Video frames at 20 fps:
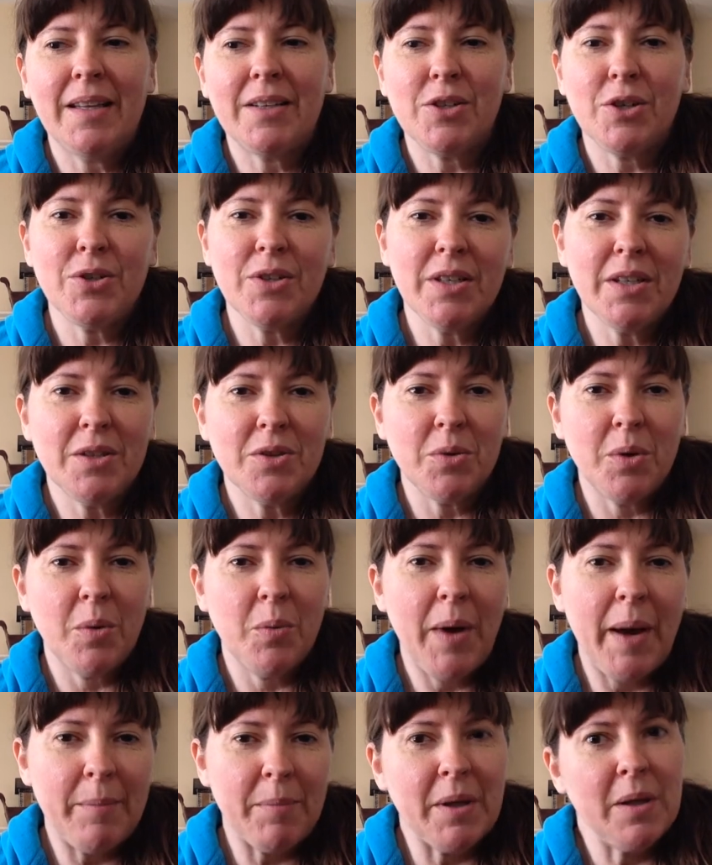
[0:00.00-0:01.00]
they turned it into a
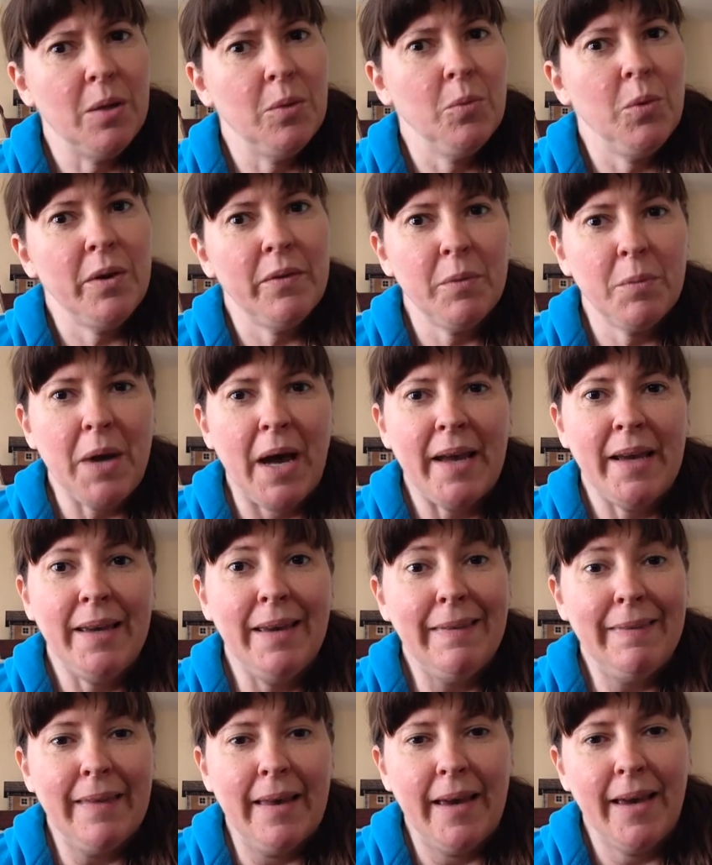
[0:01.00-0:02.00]
weapon. One of them got
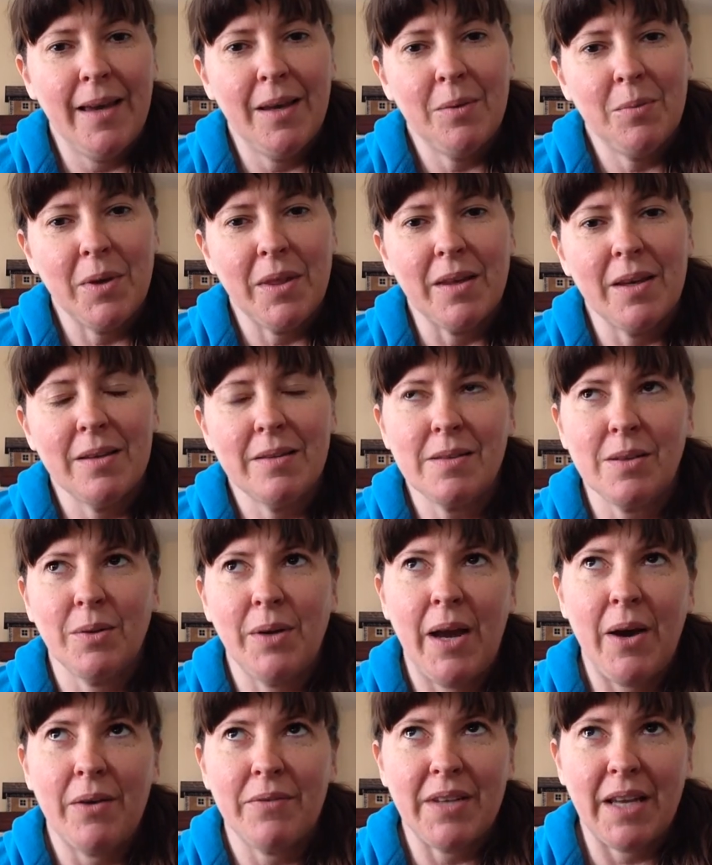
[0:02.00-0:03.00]
hit in the head with it, so
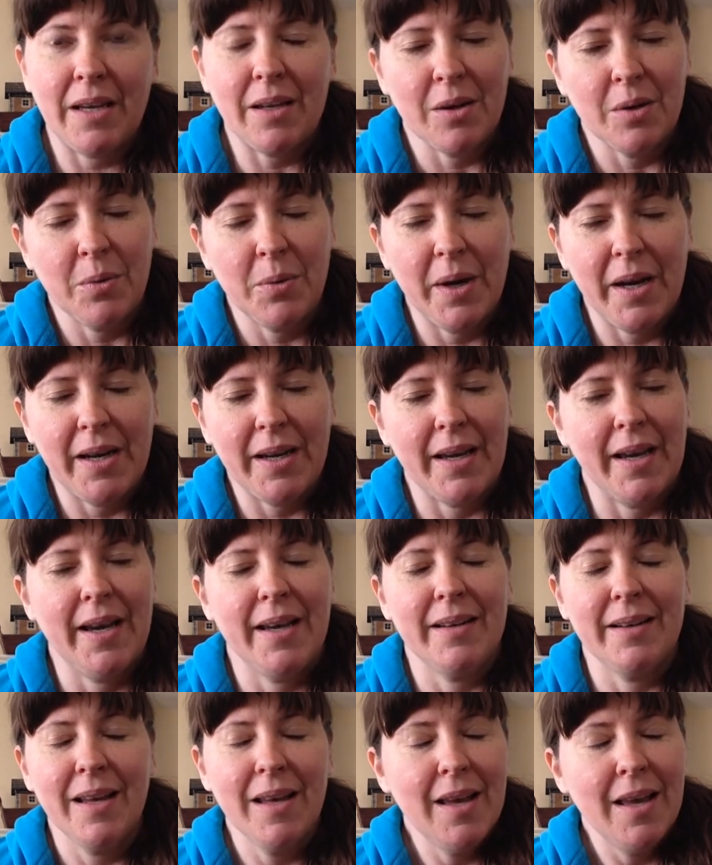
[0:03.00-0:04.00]
now I've taken it away
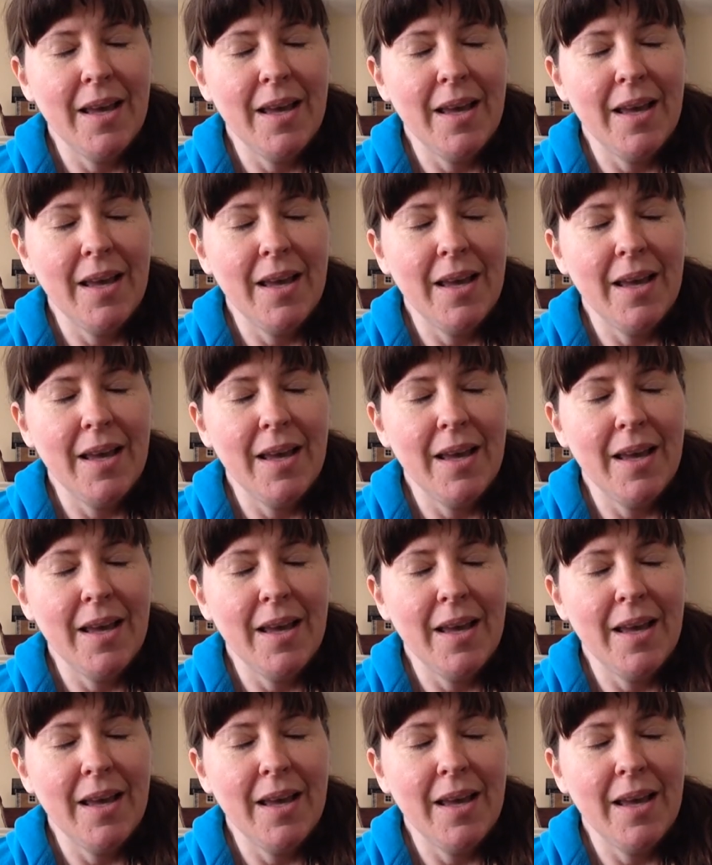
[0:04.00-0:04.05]
again.